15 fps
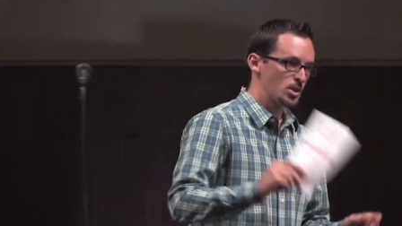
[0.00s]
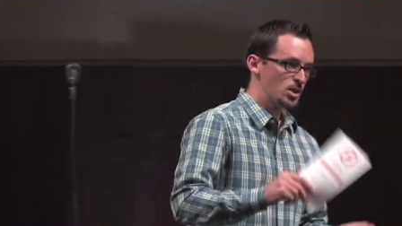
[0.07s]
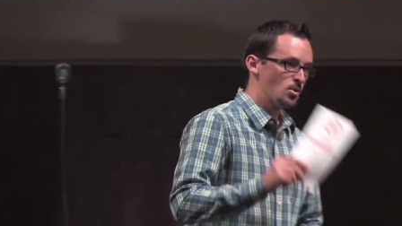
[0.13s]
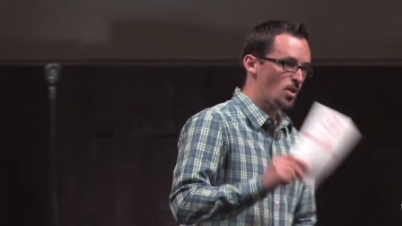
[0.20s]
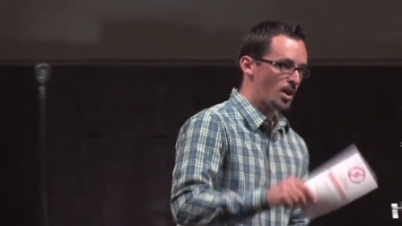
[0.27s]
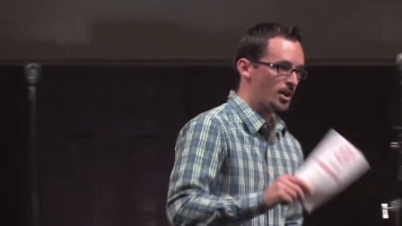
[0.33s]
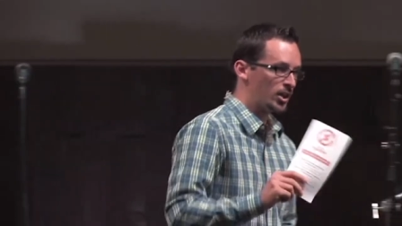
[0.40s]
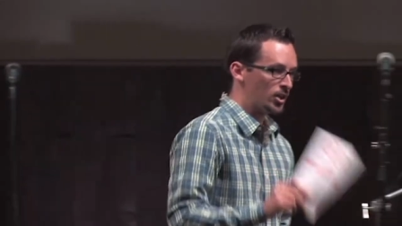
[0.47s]
we
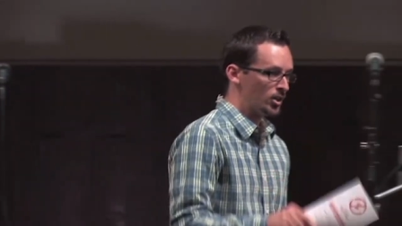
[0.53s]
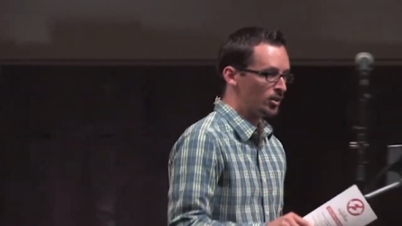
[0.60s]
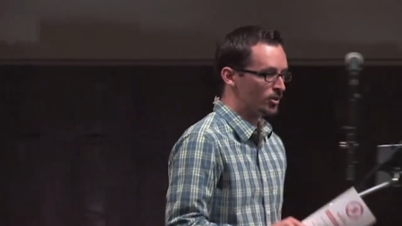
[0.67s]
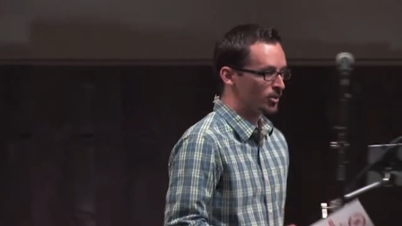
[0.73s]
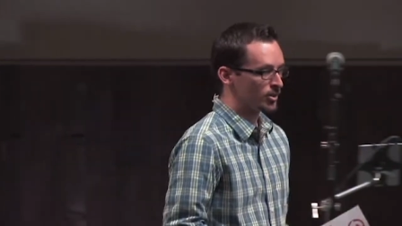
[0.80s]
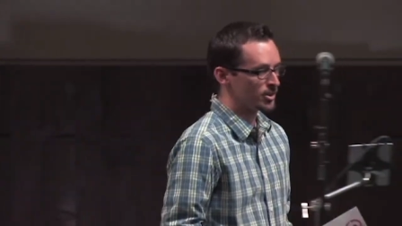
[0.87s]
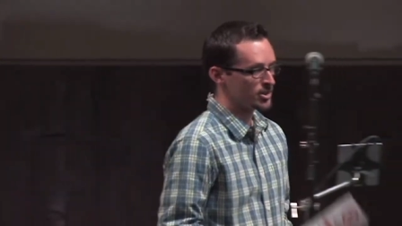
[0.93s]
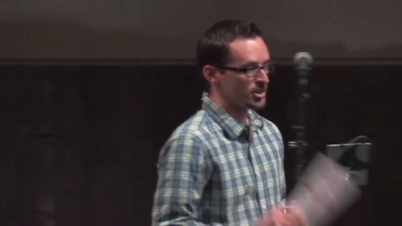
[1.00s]
want
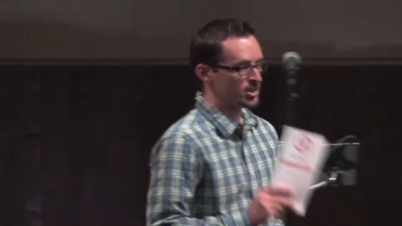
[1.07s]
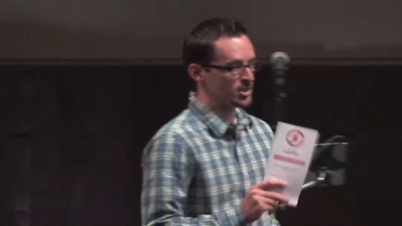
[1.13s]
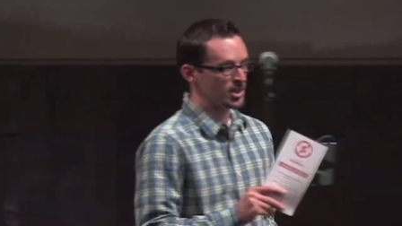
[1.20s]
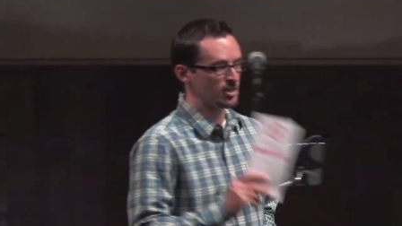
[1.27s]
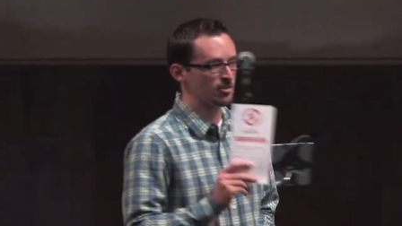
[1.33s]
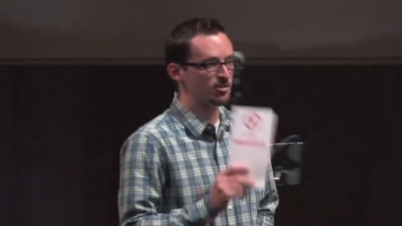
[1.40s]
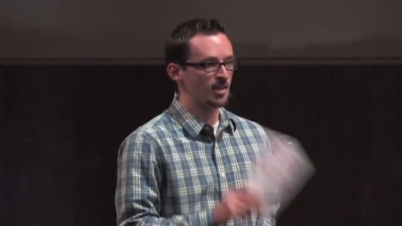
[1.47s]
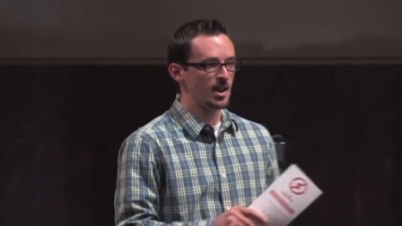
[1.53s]
you to
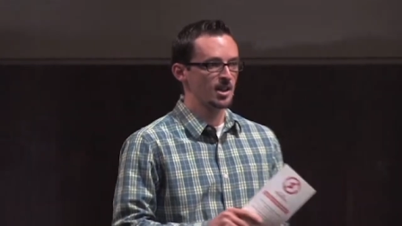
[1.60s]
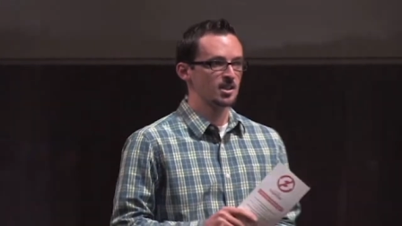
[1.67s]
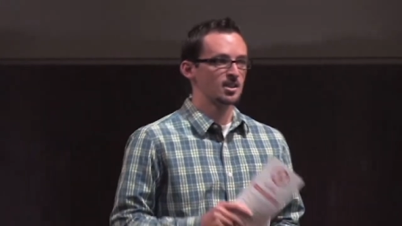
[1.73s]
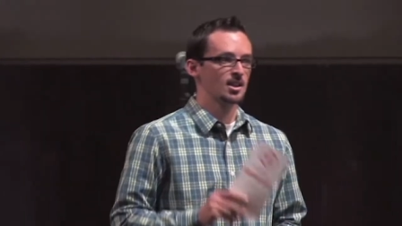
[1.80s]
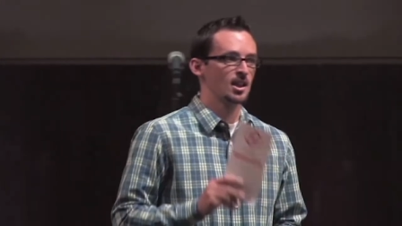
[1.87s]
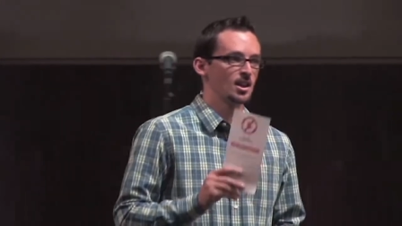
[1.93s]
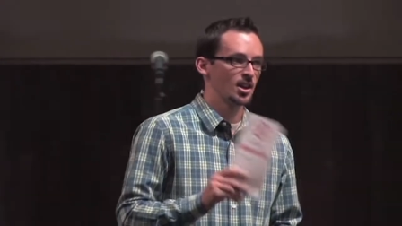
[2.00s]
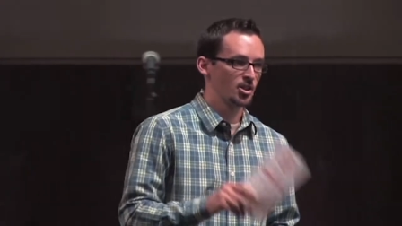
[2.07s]
see faith
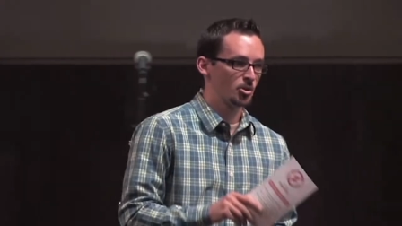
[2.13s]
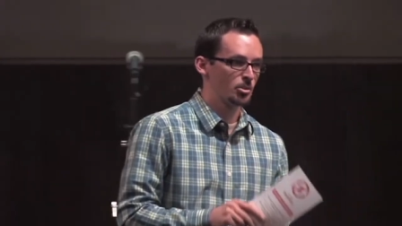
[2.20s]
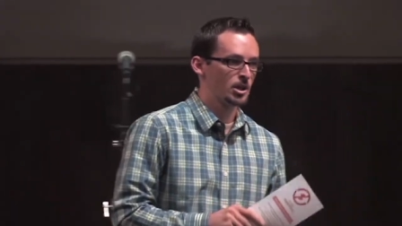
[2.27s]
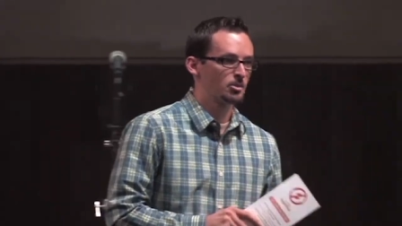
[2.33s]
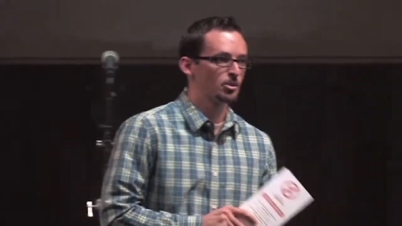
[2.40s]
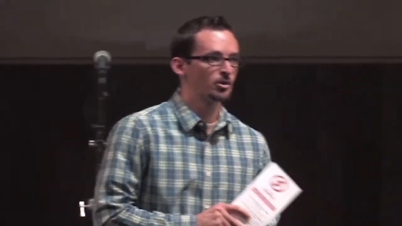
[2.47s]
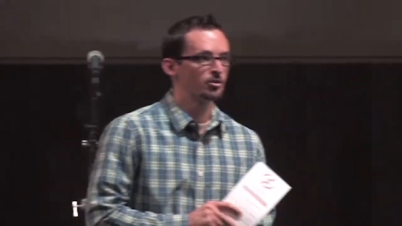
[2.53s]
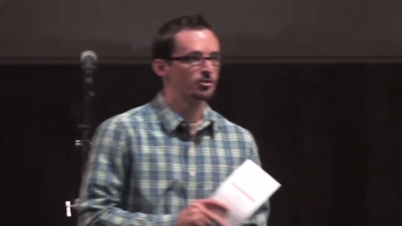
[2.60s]
in other
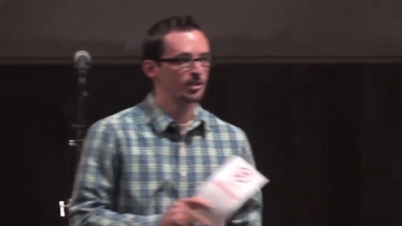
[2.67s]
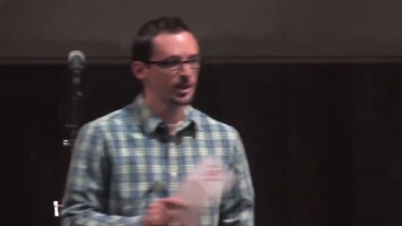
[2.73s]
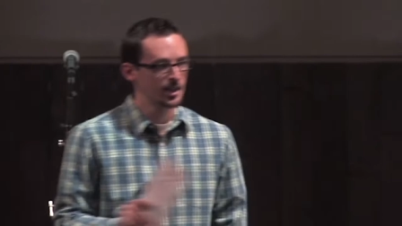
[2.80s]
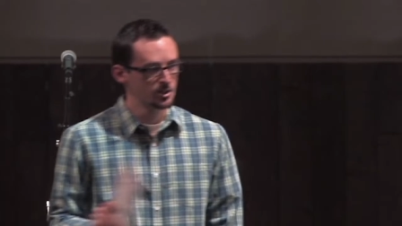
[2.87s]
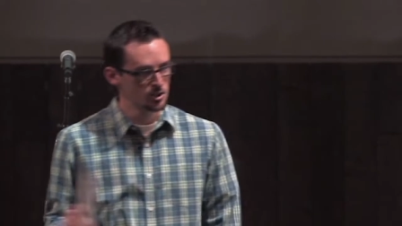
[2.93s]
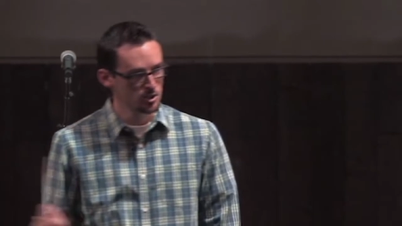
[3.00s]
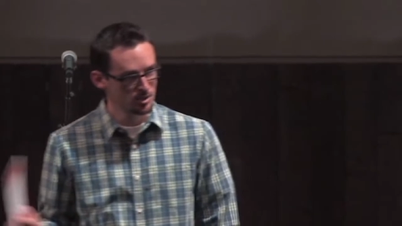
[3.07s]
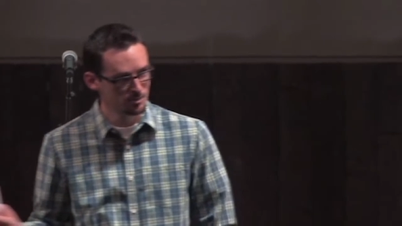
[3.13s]
people
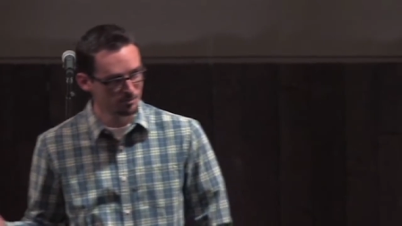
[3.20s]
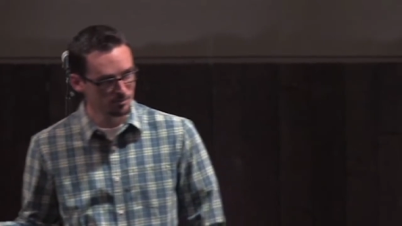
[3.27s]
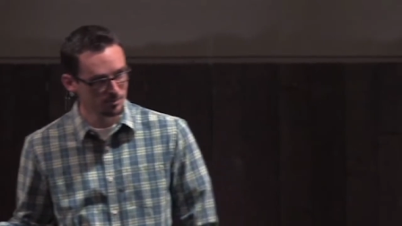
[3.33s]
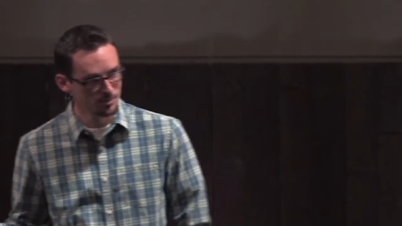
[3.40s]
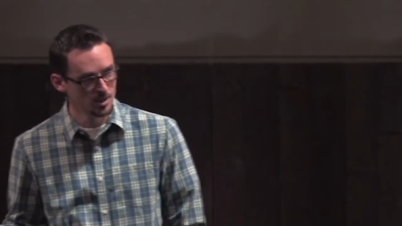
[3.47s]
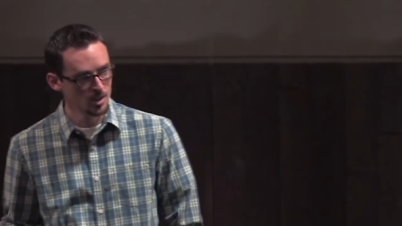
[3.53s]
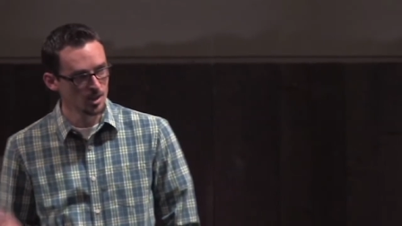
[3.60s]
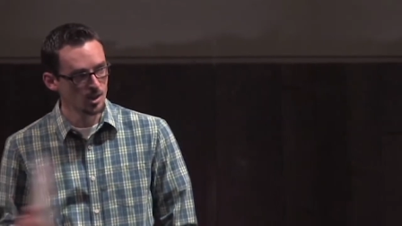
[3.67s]
finish,
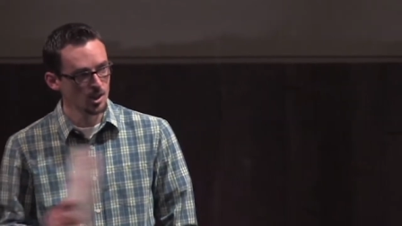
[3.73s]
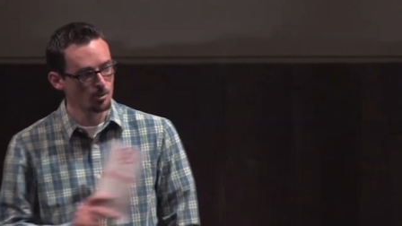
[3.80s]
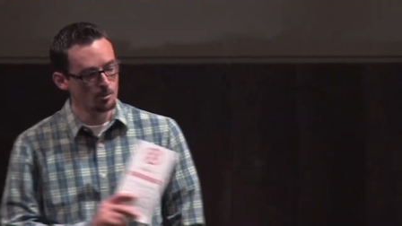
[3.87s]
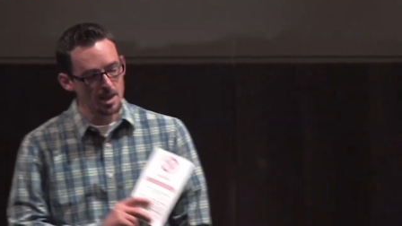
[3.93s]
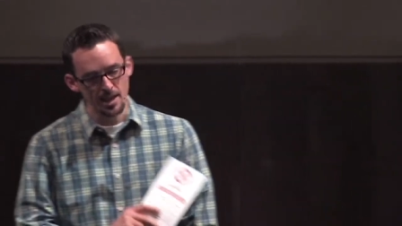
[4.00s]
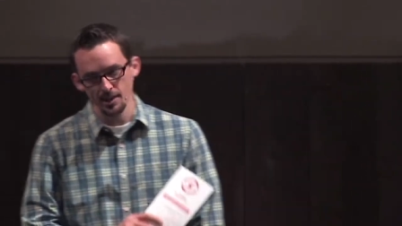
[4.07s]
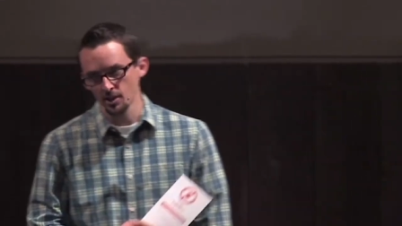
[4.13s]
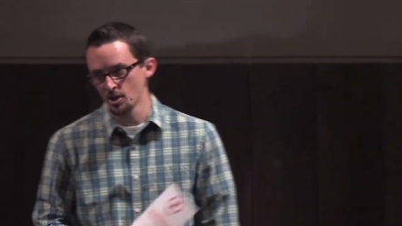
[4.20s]

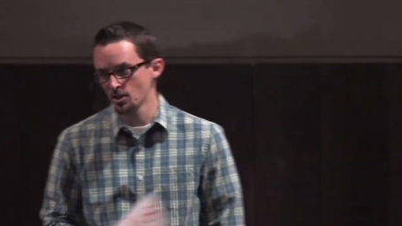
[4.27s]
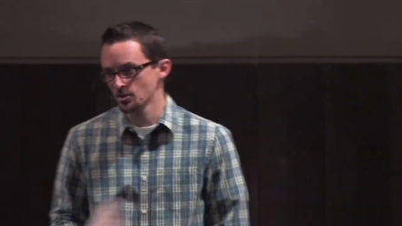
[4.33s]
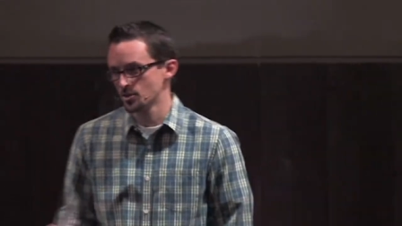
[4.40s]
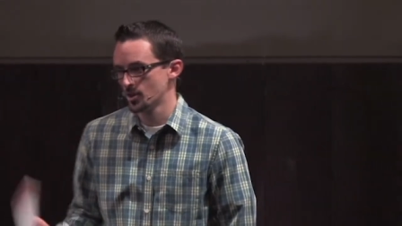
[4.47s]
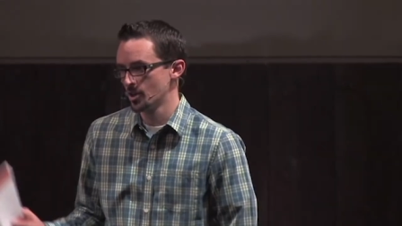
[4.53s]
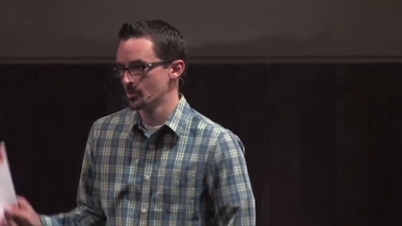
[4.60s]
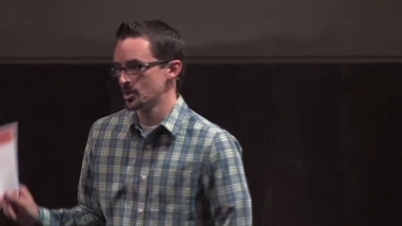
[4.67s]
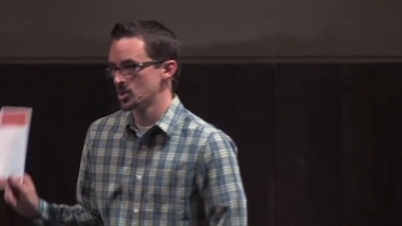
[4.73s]
make it long
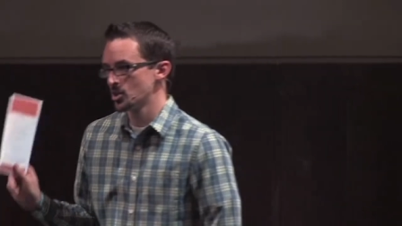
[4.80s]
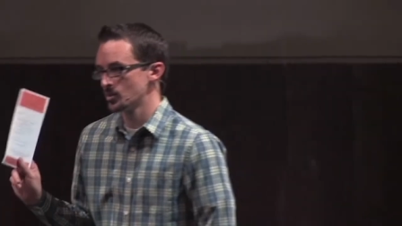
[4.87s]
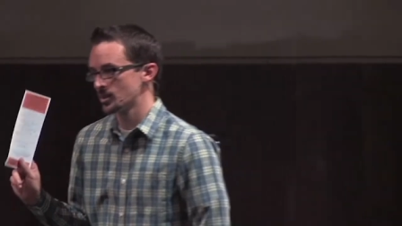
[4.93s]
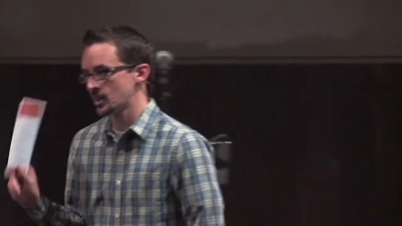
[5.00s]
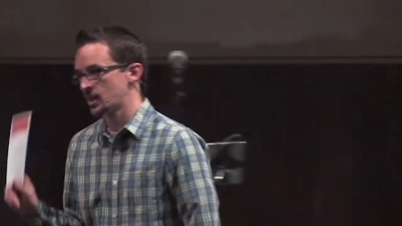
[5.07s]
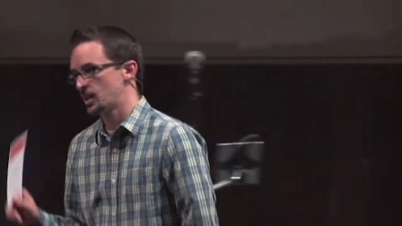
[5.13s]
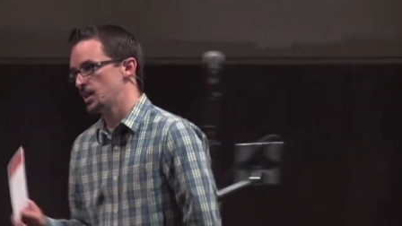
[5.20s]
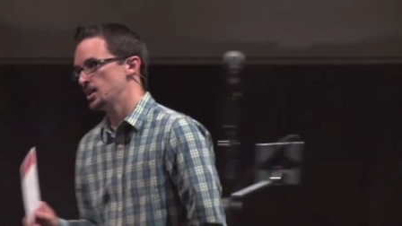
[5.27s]
term. And you know what the
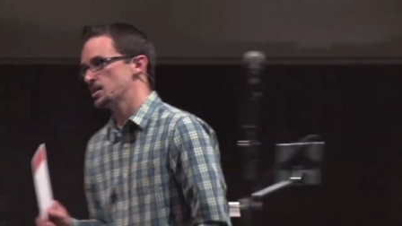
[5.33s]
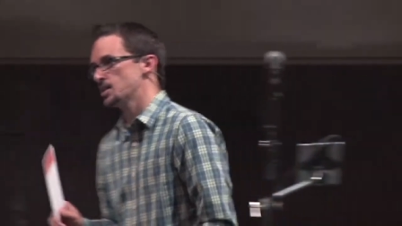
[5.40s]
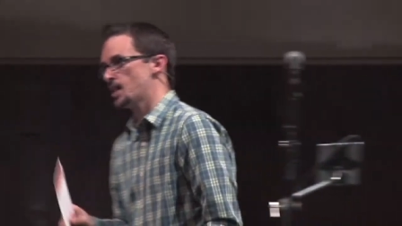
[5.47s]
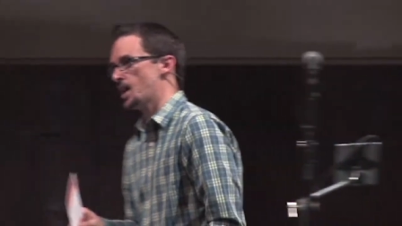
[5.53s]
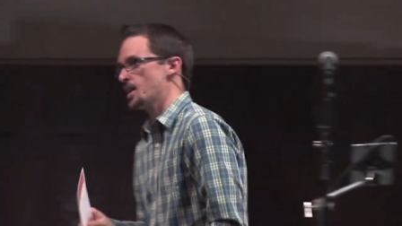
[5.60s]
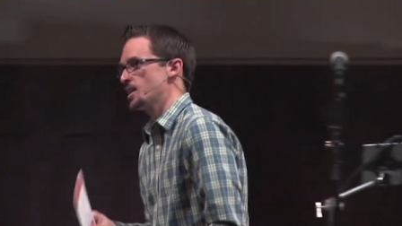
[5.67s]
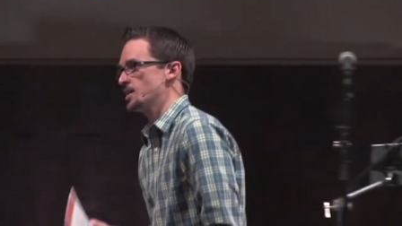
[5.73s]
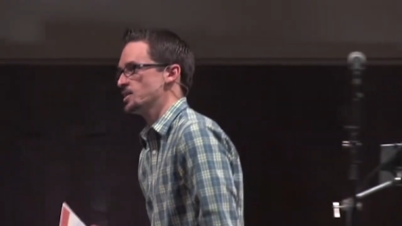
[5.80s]
key to
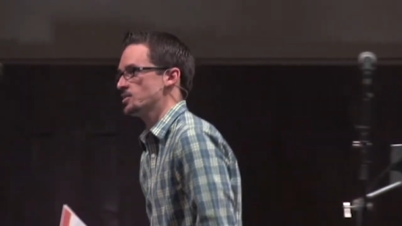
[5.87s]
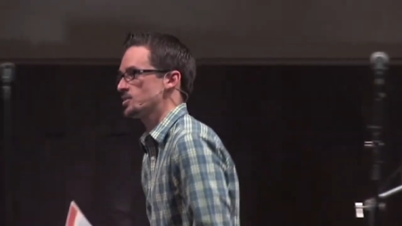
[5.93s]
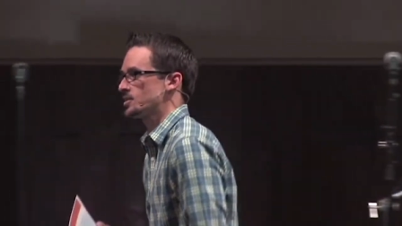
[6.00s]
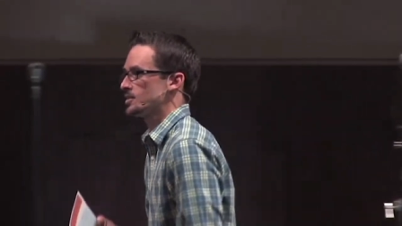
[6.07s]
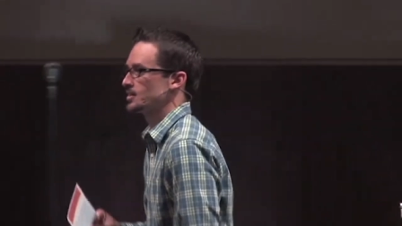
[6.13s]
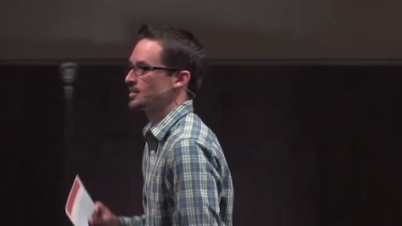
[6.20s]
that is?